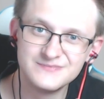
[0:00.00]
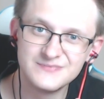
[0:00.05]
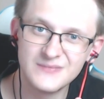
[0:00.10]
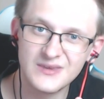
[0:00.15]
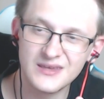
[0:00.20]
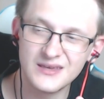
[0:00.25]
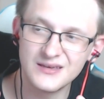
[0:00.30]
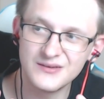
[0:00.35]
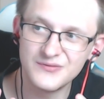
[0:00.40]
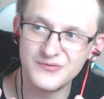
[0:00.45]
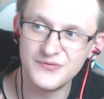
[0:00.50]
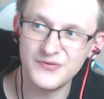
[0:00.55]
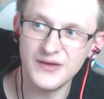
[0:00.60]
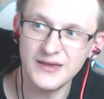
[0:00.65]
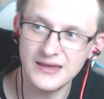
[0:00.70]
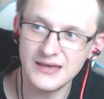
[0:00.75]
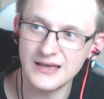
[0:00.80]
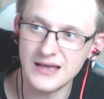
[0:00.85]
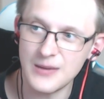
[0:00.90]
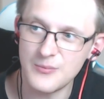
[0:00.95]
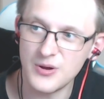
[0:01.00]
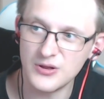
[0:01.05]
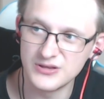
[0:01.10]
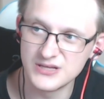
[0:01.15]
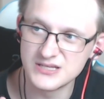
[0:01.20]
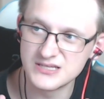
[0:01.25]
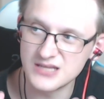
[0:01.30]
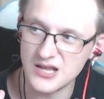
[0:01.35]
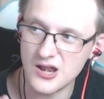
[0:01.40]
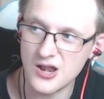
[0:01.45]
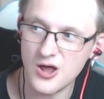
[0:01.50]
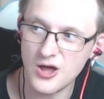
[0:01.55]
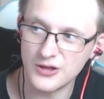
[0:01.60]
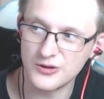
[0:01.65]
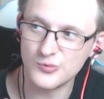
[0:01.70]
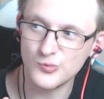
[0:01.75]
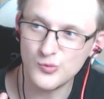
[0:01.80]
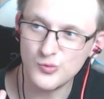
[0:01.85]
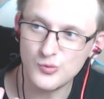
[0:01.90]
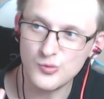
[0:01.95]
thinking about this a lot.
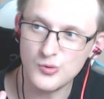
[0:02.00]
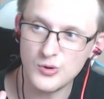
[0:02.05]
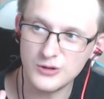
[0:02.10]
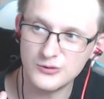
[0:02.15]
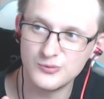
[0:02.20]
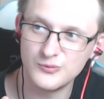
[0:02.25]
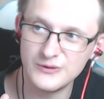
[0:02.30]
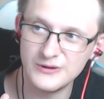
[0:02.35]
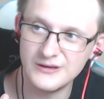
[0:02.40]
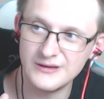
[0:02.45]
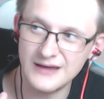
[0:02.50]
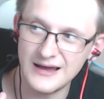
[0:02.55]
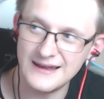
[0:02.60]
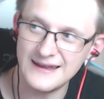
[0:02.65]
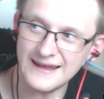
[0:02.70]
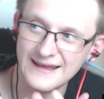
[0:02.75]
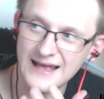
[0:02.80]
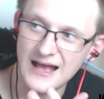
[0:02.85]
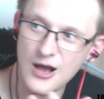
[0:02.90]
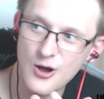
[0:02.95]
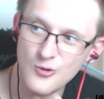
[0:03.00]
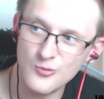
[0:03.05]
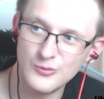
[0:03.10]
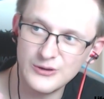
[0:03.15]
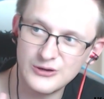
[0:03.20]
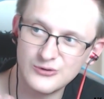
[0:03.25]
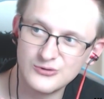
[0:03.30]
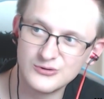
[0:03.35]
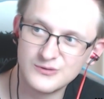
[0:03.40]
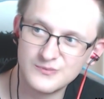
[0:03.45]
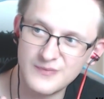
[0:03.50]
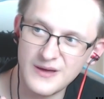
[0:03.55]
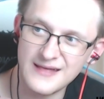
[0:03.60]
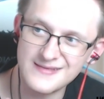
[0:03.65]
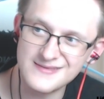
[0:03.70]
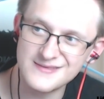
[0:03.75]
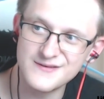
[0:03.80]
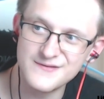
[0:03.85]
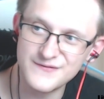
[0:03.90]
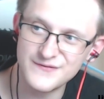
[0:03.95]
How we could
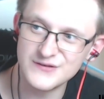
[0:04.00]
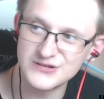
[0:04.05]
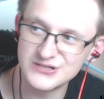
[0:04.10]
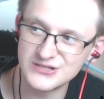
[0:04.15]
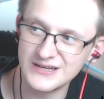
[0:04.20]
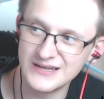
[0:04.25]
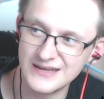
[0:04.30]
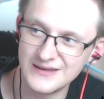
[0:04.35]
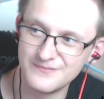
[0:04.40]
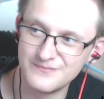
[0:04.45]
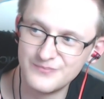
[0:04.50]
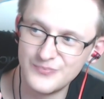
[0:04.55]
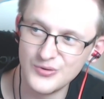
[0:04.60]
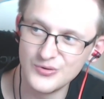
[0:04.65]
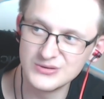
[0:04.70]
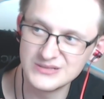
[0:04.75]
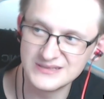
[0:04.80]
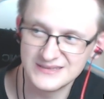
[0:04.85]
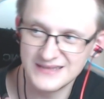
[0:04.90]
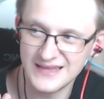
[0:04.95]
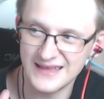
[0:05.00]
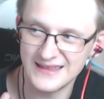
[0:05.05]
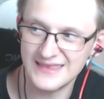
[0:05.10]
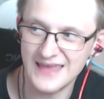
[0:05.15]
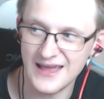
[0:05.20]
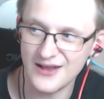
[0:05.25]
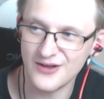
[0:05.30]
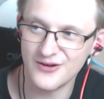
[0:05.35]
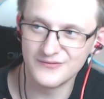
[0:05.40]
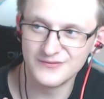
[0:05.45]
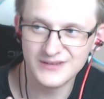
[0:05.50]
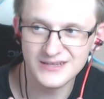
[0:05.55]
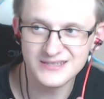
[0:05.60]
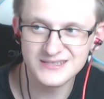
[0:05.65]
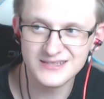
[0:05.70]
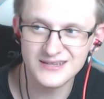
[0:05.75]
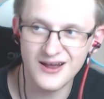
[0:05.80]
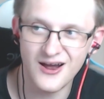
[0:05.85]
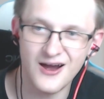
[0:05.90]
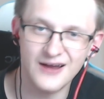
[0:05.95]
artificially boost the attack of this
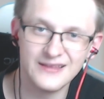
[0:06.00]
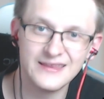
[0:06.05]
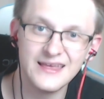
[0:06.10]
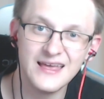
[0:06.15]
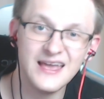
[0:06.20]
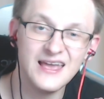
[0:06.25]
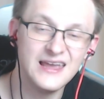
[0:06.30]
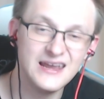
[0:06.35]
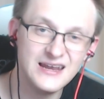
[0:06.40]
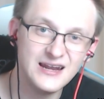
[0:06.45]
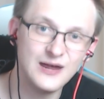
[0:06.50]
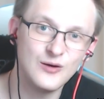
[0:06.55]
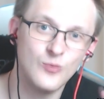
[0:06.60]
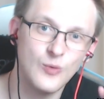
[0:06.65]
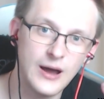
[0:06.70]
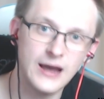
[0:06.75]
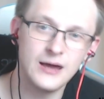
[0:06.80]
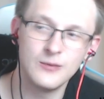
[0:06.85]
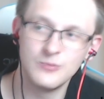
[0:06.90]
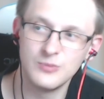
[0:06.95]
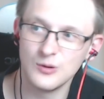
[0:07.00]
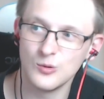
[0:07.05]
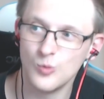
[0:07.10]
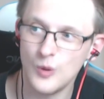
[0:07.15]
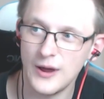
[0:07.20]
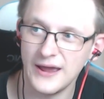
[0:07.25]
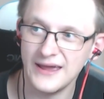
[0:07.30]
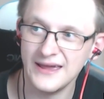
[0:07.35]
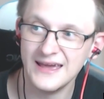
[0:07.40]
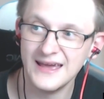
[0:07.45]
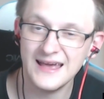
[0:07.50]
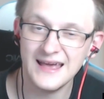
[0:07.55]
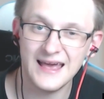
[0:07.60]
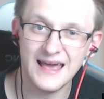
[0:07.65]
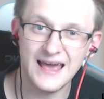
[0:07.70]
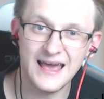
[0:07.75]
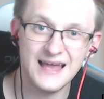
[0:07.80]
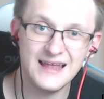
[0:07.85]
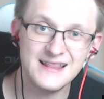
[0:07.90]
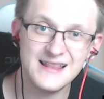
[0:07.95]
card in a viable way,
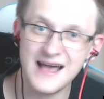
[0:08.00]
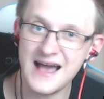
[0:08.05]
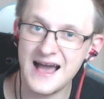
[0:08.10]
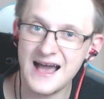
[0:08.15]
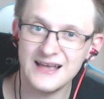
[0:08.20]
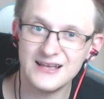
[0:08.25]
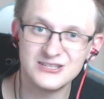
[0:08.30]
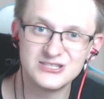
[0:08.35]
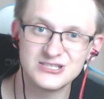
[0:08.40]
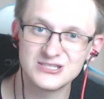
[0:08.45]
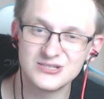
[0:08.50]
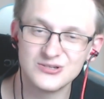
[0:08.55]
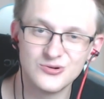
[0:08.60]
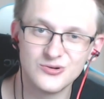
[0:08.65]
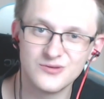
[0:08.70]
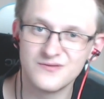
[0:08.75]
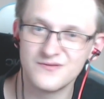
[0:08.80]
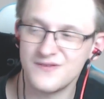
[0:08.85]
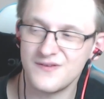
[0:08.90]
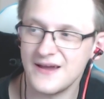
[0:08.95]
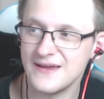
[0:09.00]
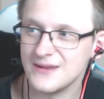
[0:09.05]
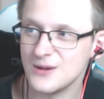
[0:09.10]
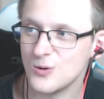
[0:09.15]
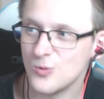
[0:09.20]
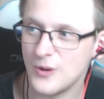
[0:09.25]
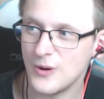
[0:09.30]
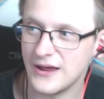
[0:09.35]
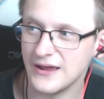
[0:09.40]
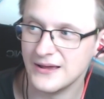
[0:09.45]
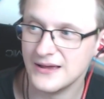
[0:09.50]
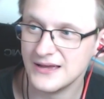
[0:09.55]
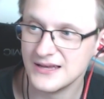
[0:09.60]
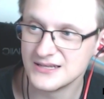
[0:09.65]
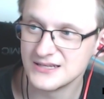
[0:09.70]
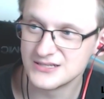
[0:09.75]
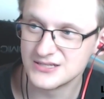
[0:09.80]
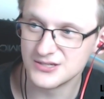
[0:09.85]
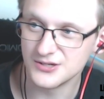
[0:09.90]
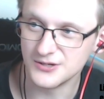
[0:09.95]
and I just couldn't find a way.
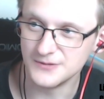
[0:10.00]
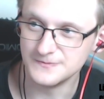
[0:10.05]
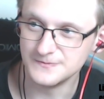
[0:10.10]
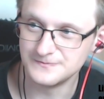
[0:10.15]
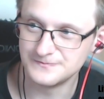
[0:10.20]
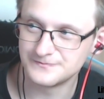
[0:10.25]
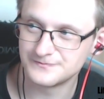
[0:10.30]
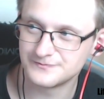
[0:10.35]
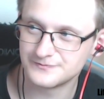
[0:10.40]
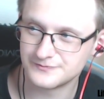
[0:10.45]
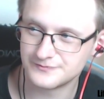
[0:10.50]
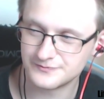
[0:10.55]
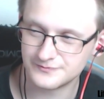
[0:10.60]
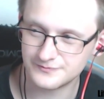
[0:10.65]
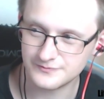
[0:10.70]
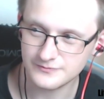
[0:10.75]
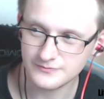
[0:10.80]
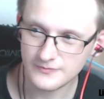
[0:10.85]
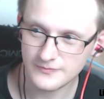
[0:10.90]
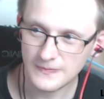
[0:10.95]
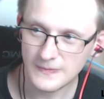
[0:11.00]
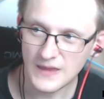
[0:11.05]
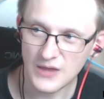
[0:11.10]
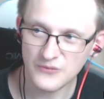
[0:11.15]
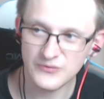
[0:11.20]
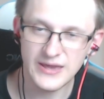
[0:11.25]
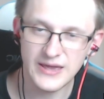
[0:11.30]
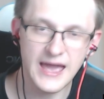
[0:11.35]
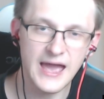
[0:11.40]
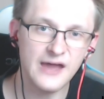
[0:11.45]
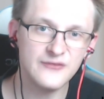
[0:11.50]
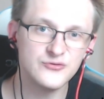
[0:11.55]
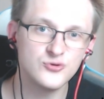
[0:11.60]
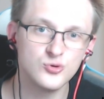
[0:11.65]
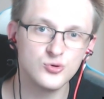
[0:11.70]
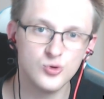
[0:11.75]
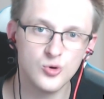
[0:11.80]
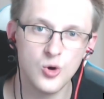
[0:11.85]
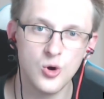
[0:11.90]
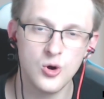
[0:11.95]
So we have to
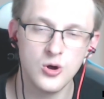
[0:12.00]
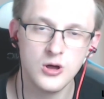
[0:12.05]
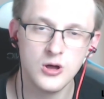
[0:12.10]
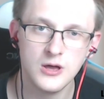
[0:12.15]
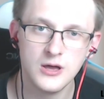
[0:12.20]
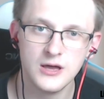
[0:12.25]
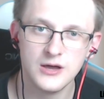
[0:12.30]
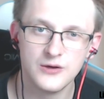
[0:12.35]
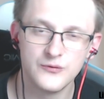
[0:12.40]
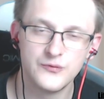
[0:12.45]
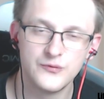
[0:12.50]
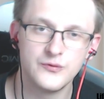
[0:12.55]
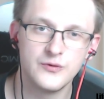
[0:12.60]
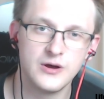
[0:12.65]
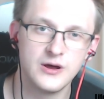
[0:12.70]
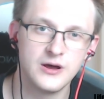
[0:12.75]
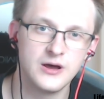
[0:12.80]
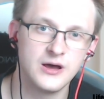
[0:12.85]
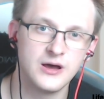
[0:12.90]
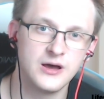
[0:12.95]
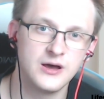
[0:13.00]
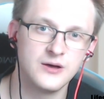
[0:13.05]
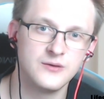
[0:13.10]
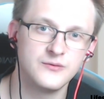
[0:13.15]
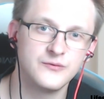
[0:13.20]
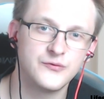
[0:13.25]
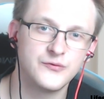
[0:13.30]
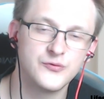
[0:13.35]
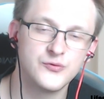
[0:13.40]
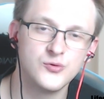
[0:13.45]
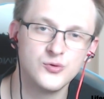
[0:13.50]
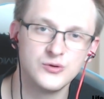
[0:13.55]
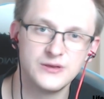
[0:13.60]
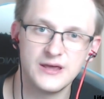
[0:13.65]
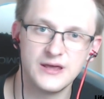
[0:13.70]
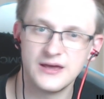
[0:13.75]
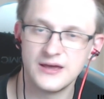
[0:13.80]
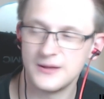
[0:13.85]
go through the